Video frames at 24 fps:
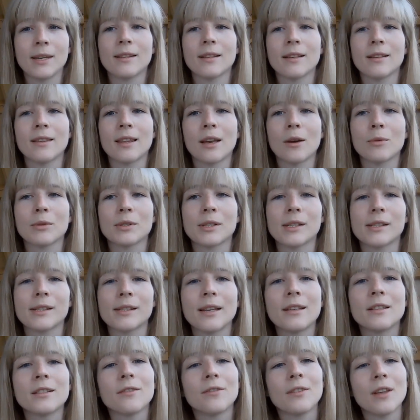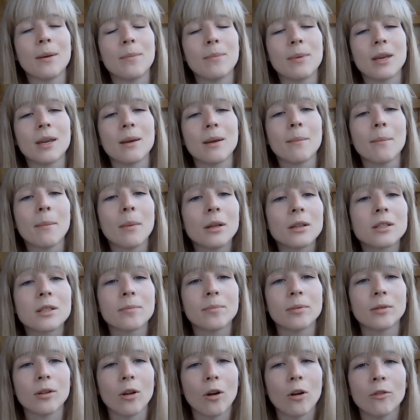that there was a sense of there being
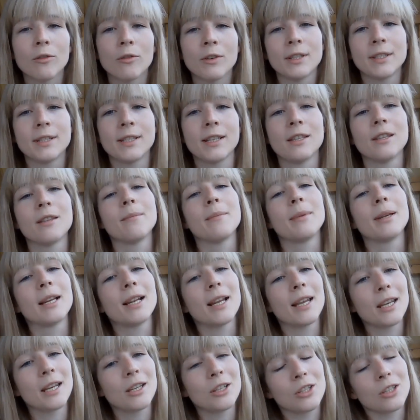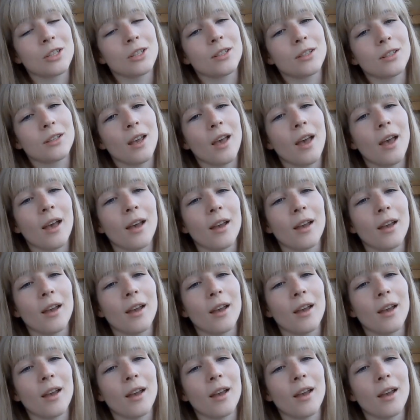multiple Ovids in the Middle Ages.